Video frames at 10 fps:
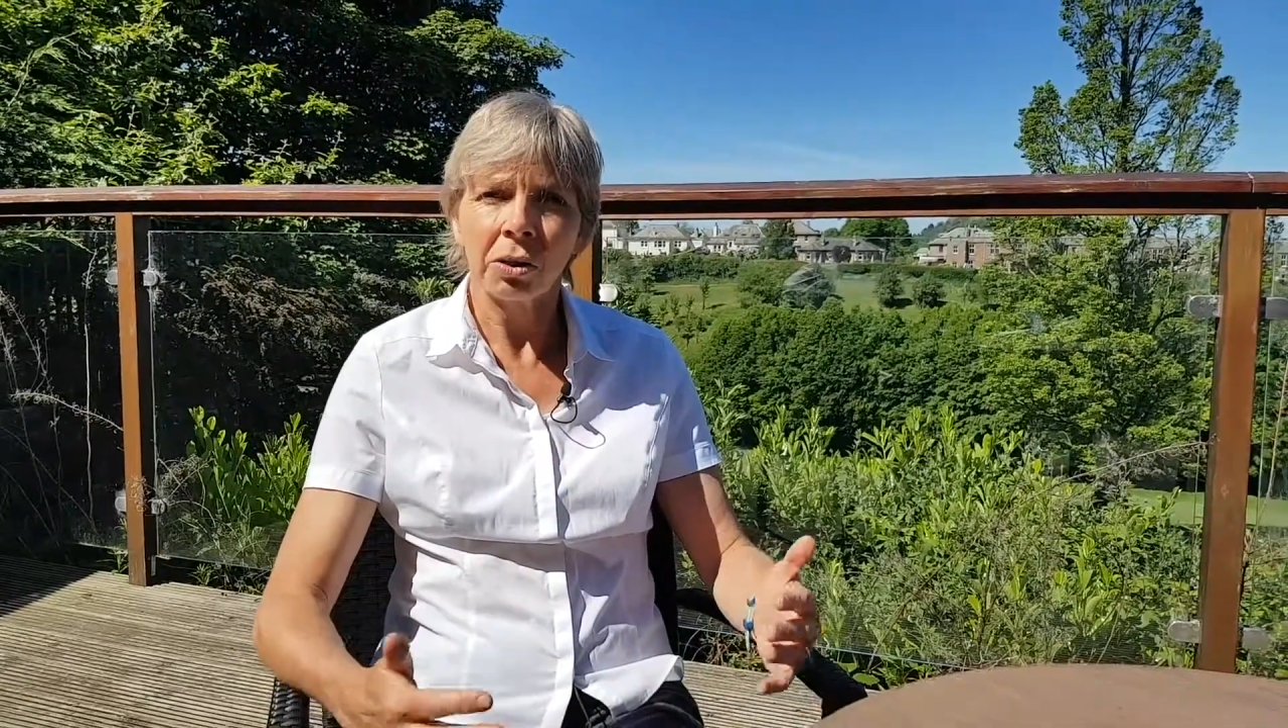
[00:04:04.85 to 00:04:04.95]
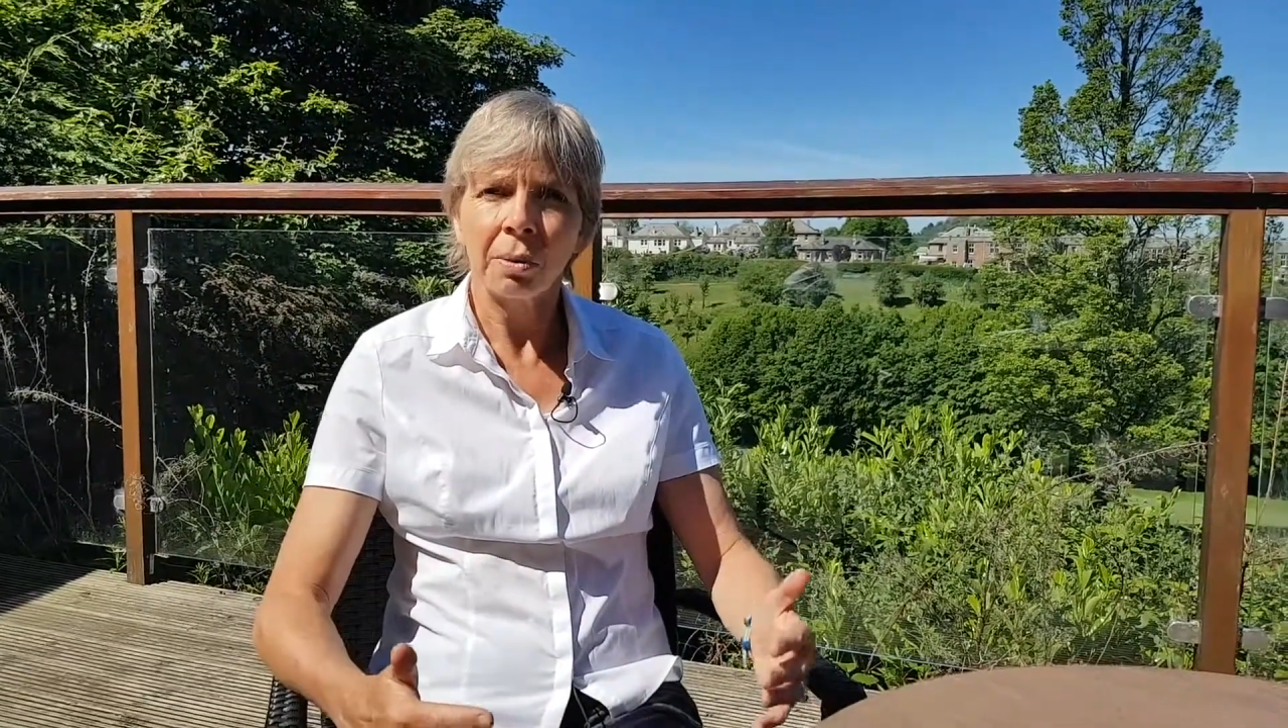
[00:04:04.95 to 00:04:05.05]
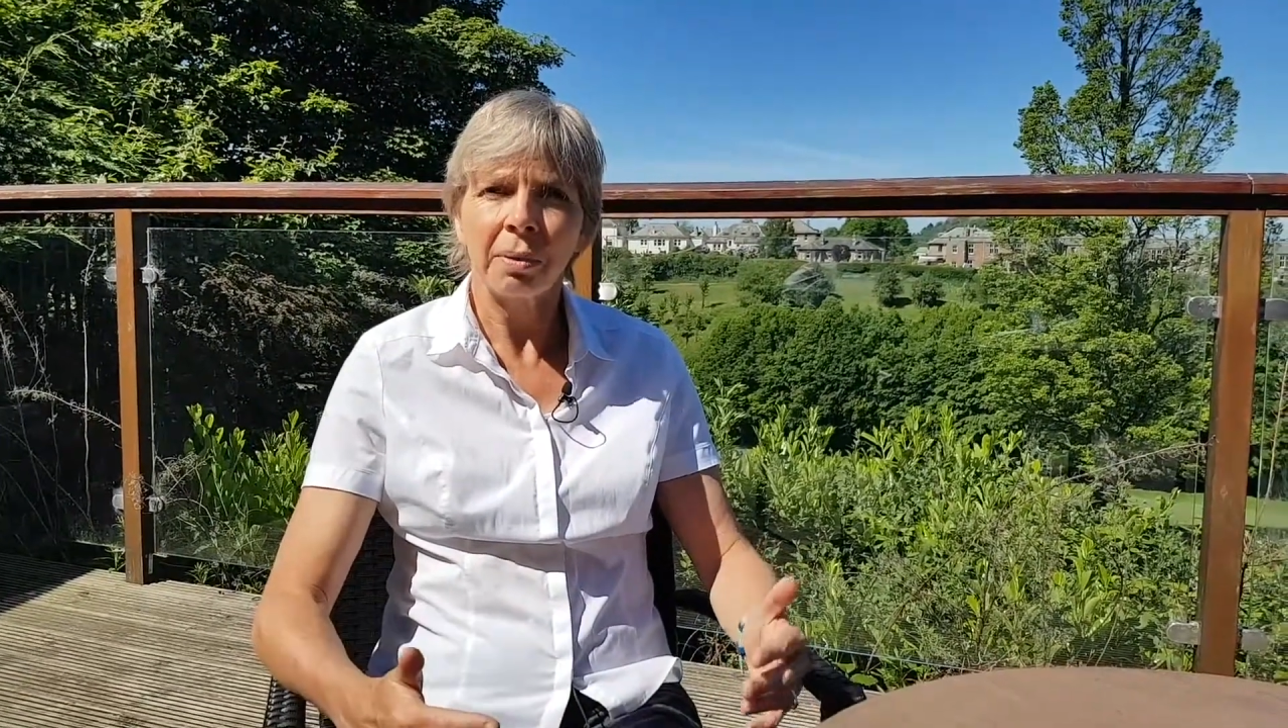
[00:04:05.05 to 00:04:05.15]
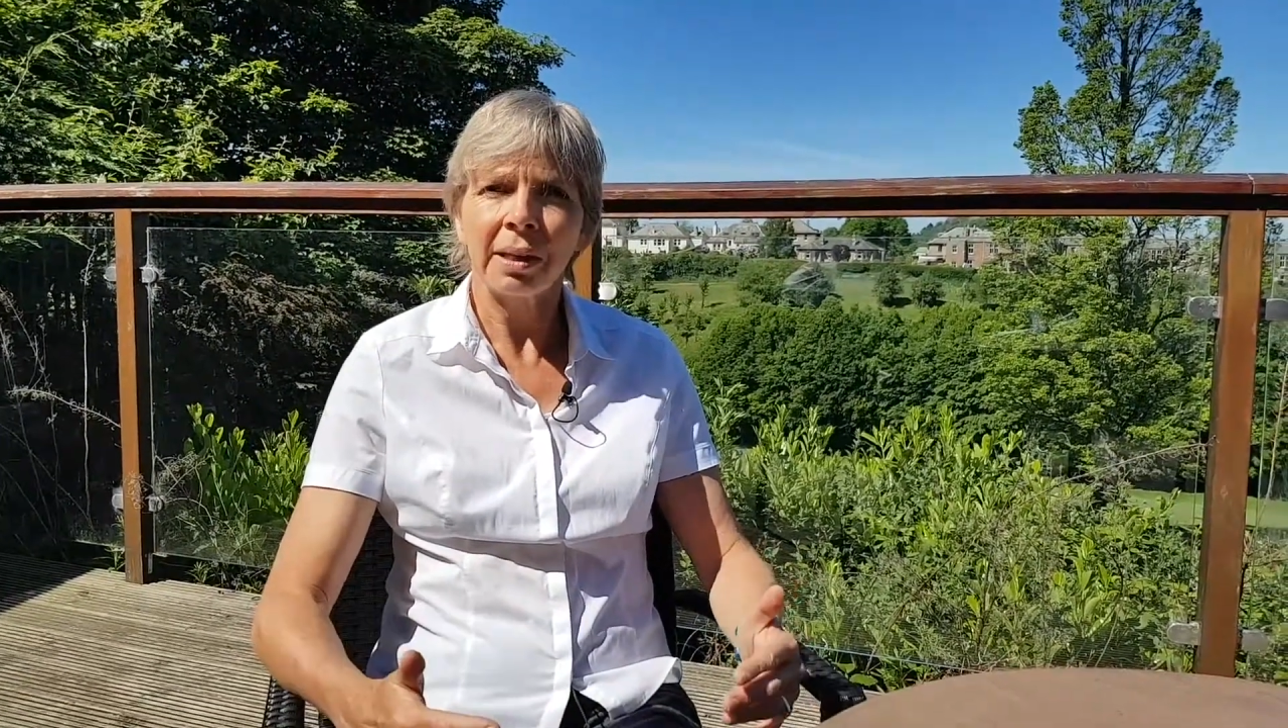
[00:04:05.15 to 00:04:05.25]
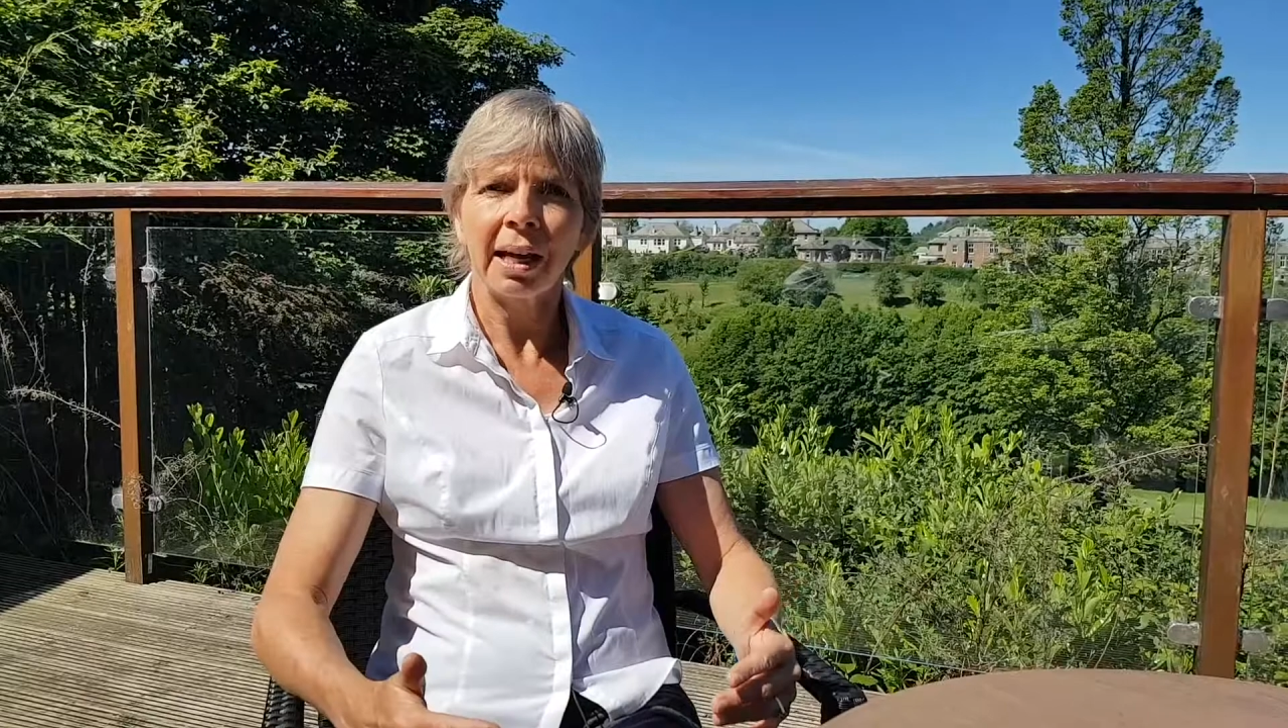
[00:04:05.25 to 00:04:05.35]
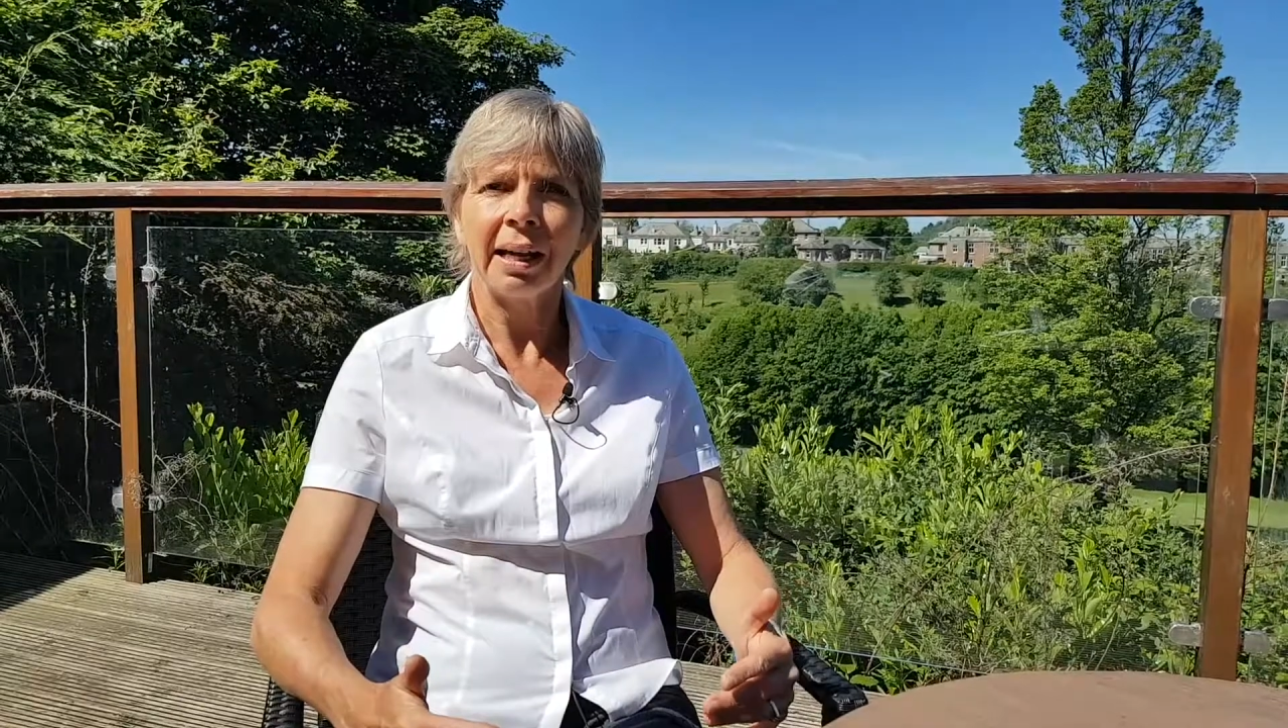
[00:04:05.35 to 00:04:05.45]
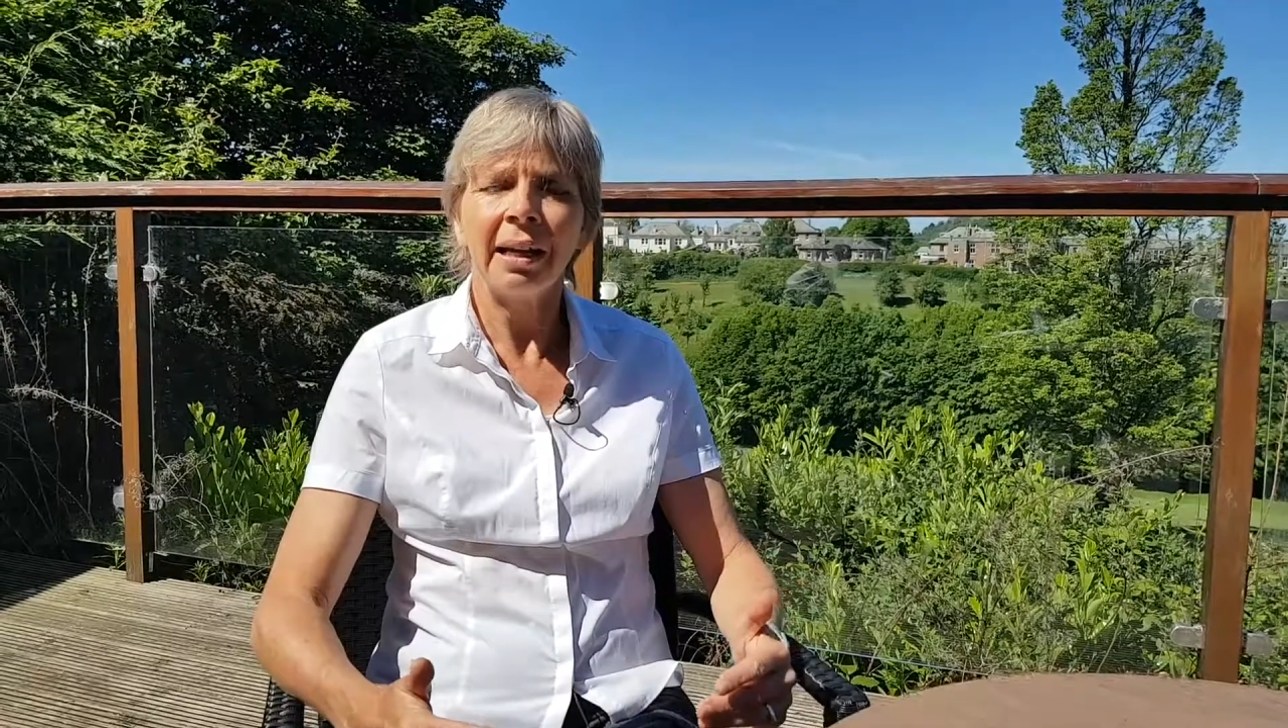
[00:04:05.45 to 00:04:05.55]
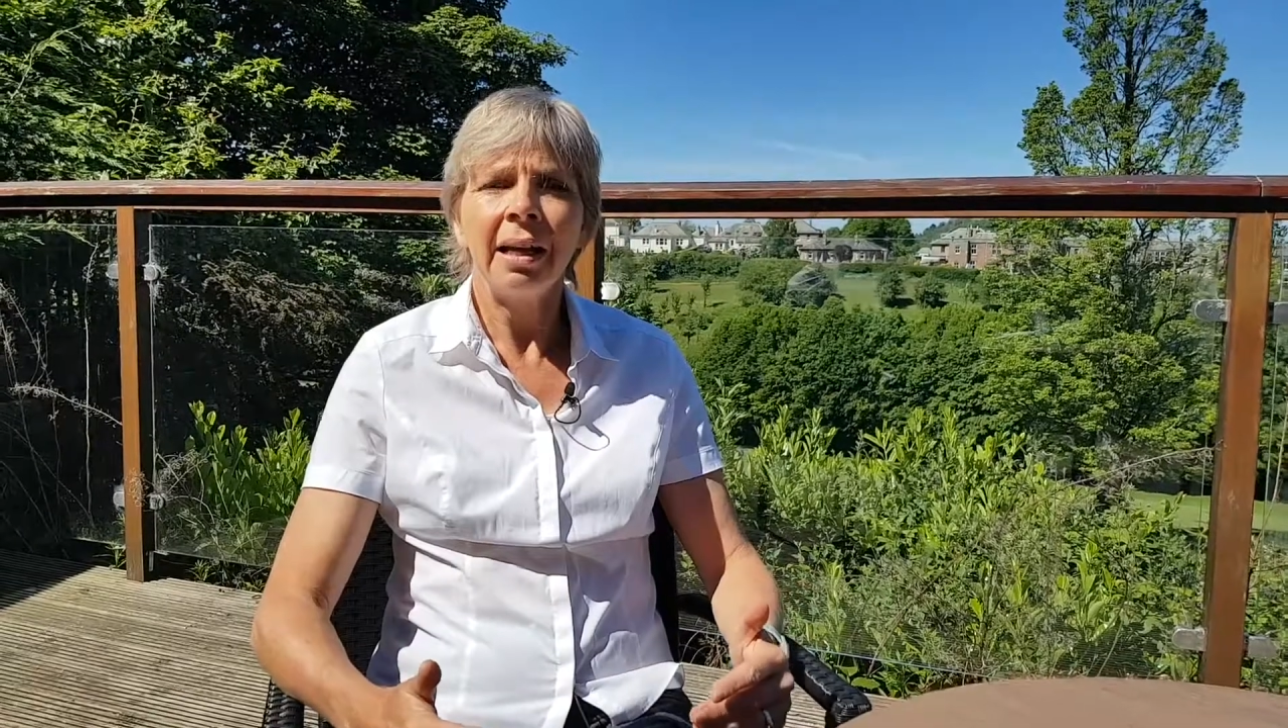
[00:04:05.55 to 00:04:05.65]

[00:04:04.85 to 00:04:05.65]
top of that,